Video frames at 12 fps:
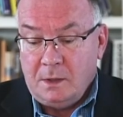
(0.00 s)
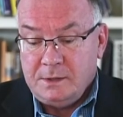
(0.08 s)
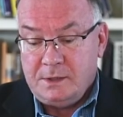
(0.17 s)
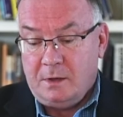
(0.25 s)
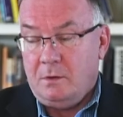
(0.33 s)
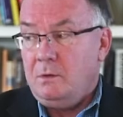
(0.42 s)

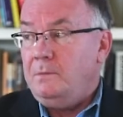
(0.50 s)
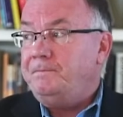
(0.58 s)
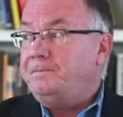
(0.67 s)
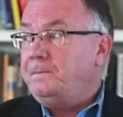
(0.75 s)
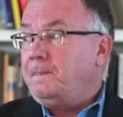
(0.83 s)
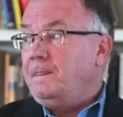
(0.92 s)
So,
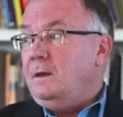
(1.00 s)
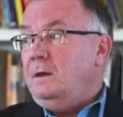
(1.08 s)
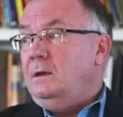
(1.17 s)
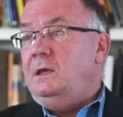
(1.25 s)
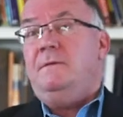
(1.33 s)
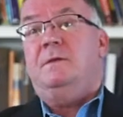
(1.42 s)

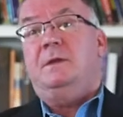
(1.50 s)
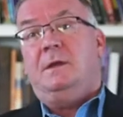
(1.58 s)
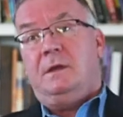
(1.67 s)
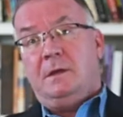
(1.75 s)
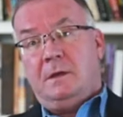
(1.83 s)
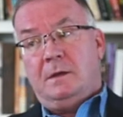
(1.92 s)
given
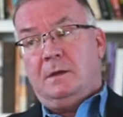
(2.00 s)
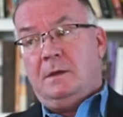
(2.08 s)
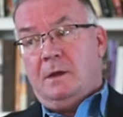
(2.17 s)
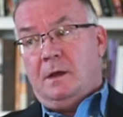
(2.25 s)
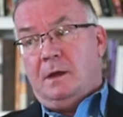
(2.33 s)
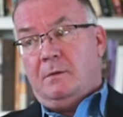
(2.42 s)
the
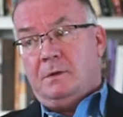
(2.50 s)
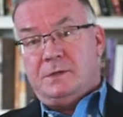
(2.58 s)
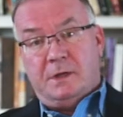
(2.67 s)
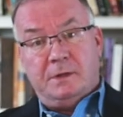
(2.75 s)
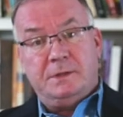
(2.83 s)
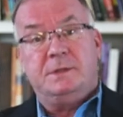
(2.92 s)
uh,
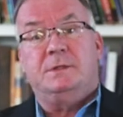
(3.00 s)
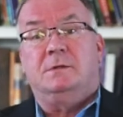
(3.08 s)
results,